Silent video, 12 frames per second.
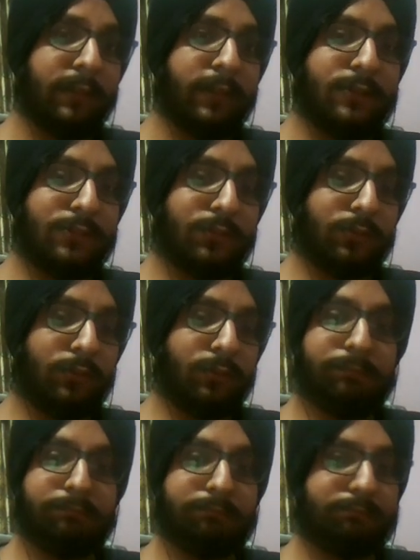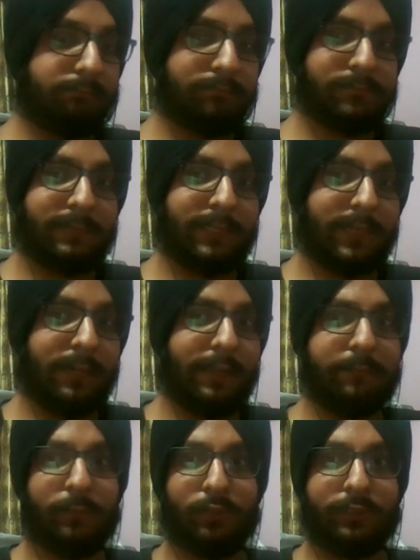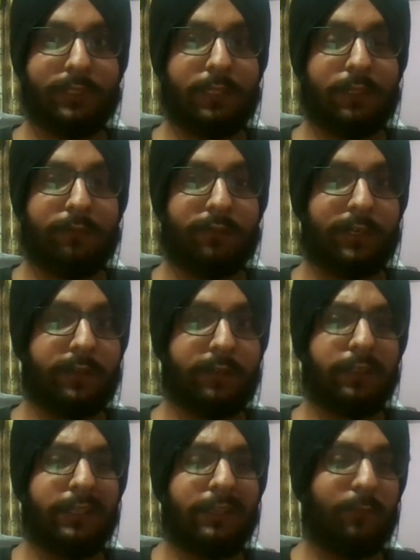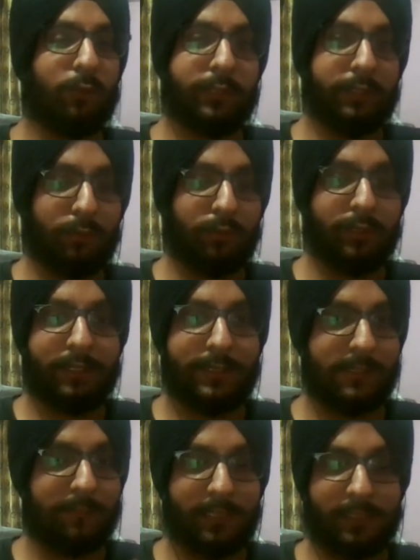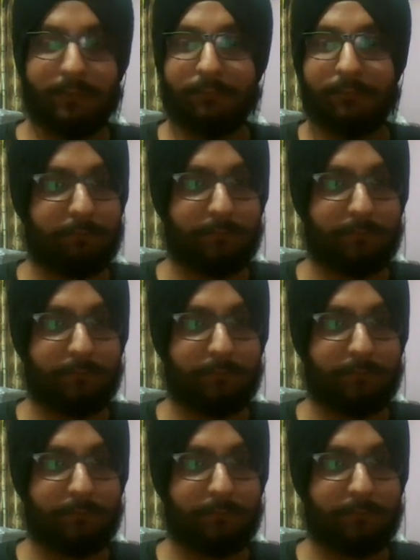So there are like more than 200 something